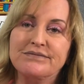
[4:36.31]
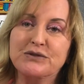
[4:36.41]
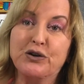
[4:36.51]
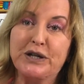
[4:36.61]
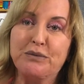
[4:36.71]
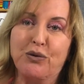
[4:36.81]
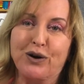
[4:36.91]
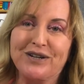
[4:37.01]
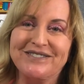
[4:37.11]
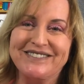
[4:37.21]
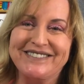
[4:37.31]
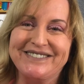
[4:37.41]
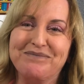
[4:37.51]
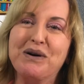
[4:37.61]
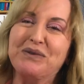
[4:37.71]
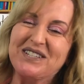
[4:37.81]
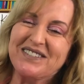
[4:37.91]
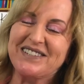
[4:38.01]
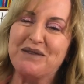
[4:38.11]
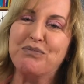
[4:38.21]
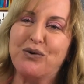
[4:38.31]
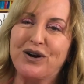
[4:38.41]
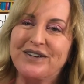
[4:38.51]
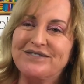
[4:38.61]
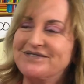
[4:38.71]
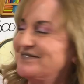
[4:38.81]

green board, but we just say board.